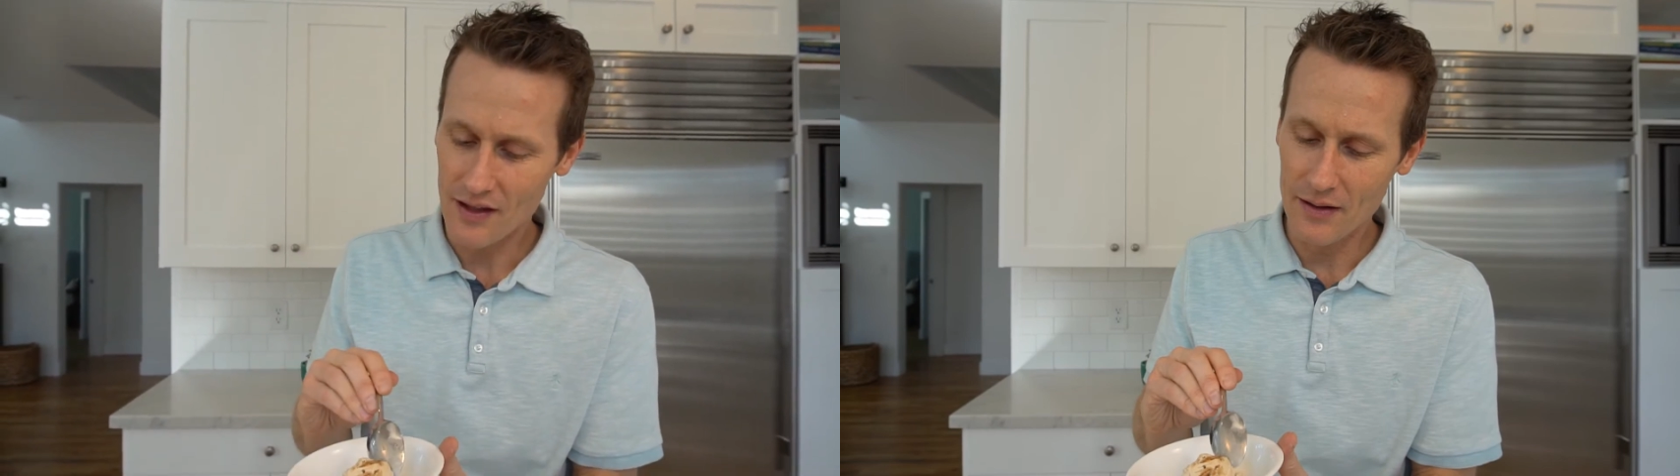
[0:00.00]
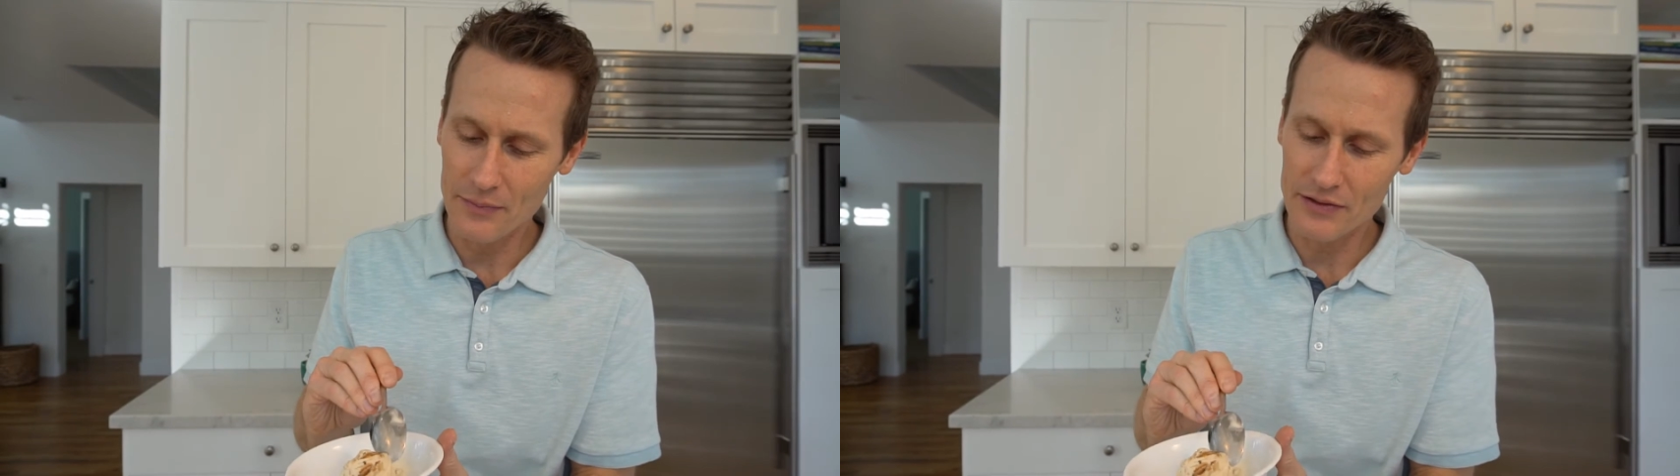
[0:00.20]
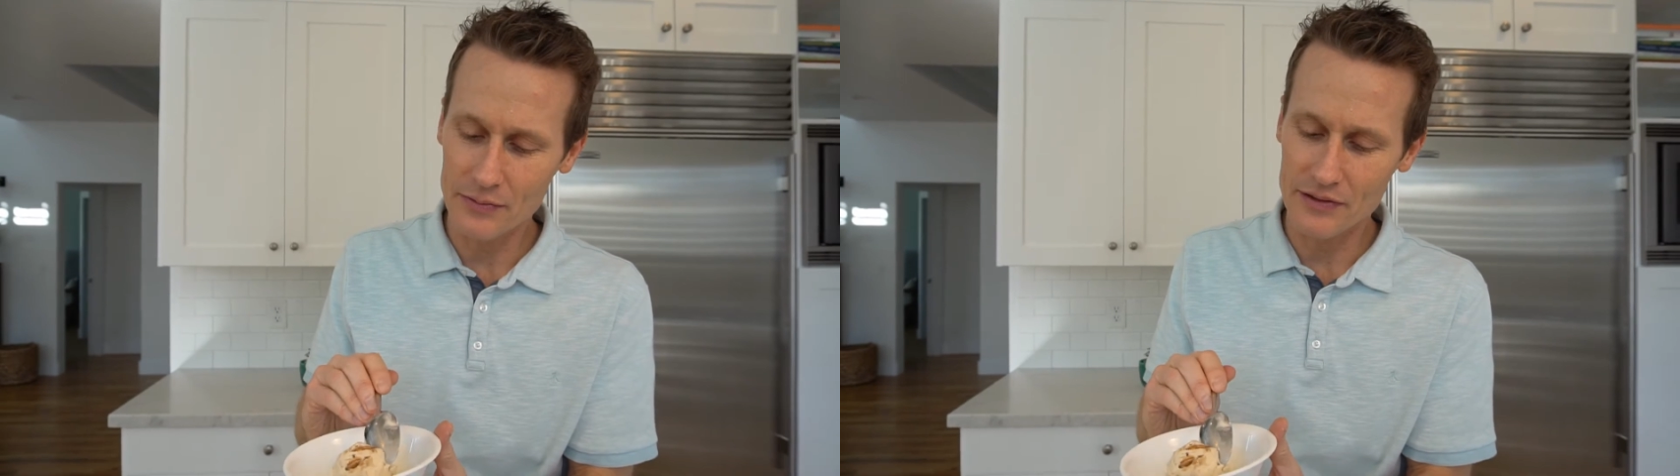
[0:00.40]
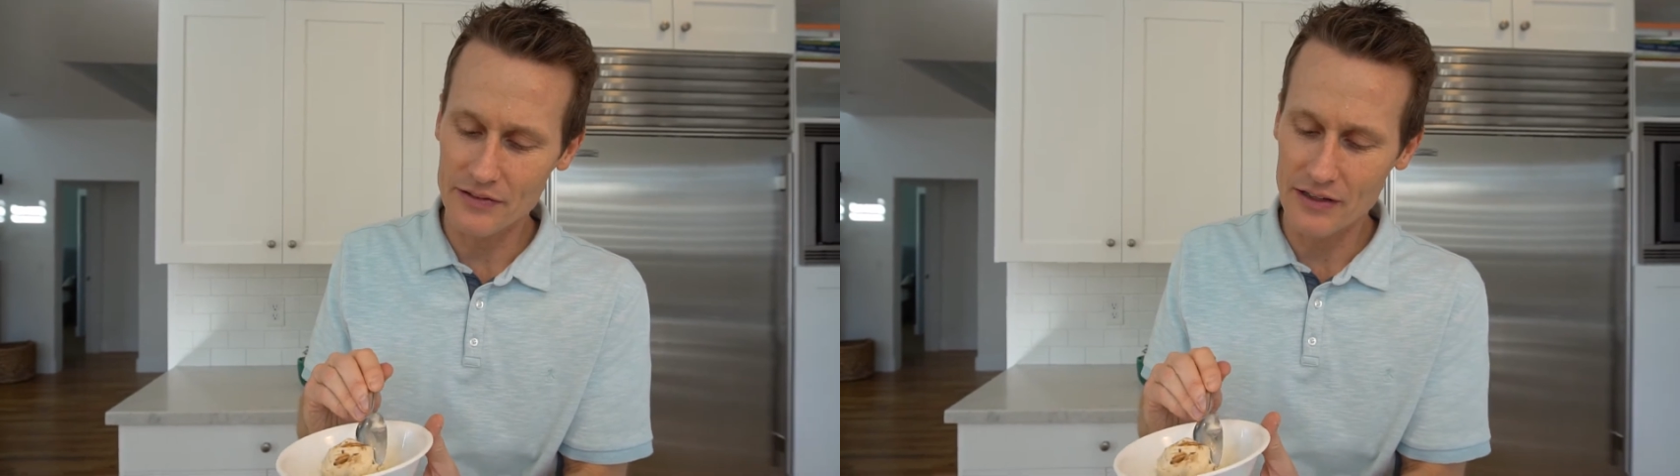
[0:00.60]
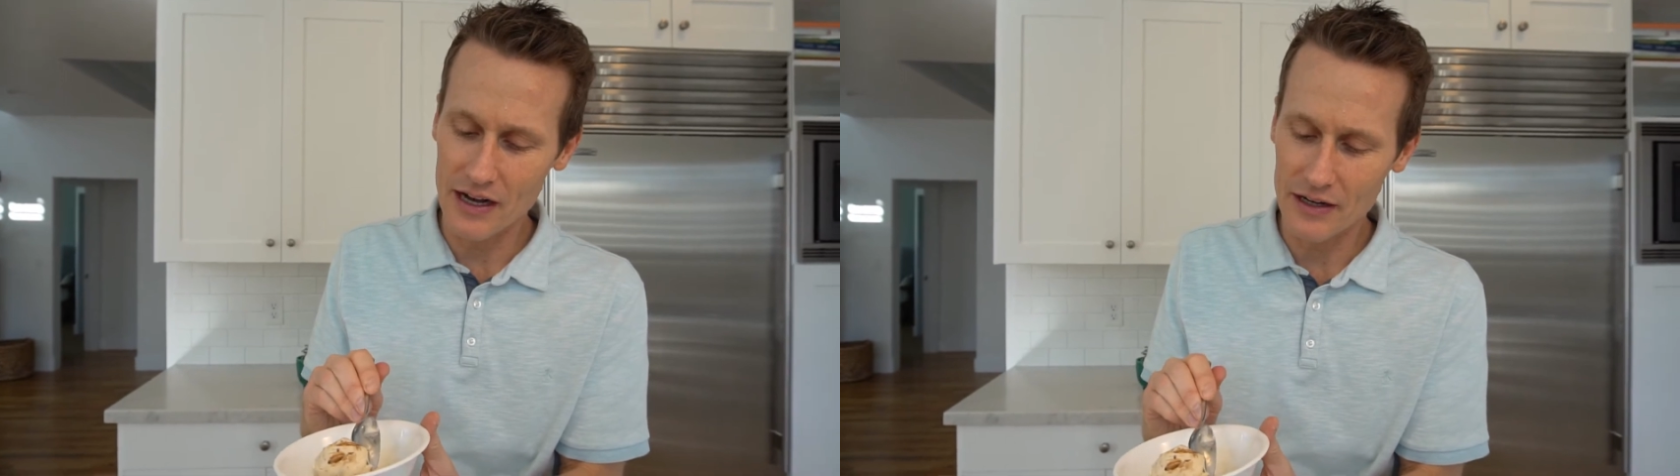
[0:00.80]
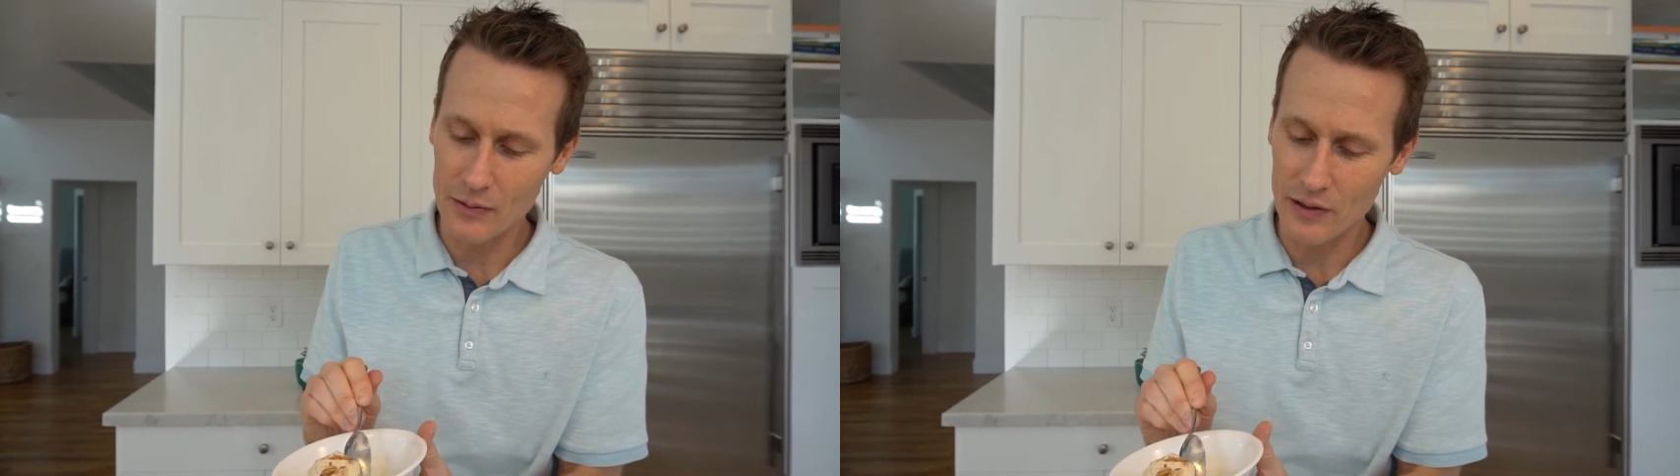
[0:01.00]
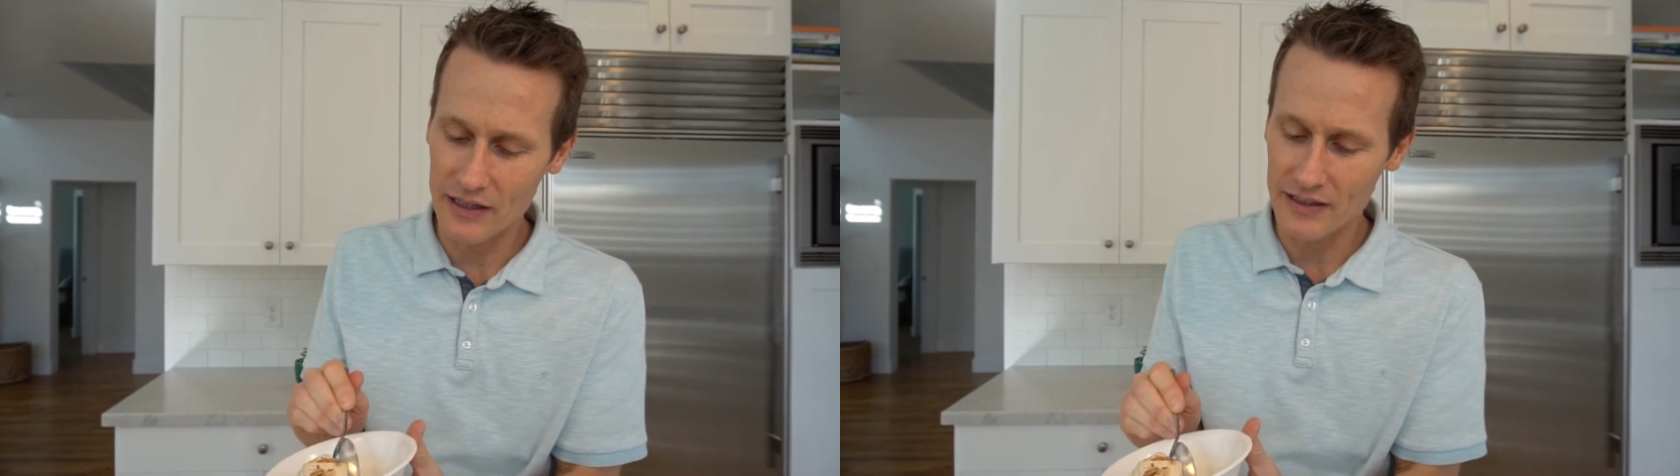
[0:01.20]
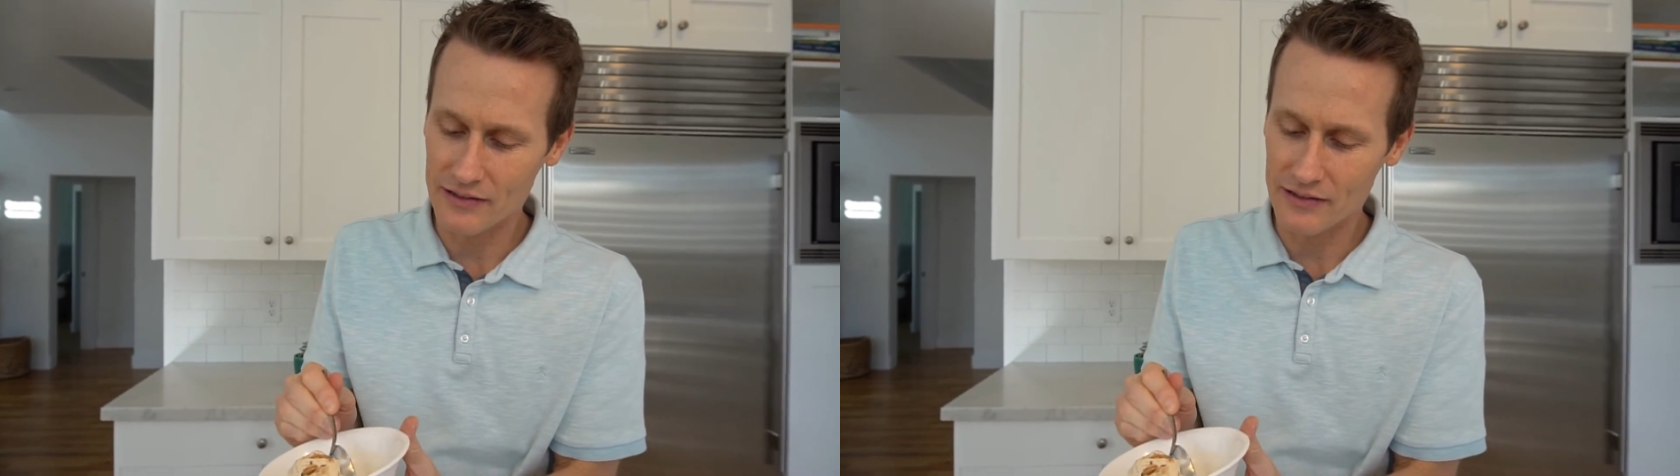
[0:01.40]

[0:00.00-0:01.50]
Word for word: Um, this one's not quite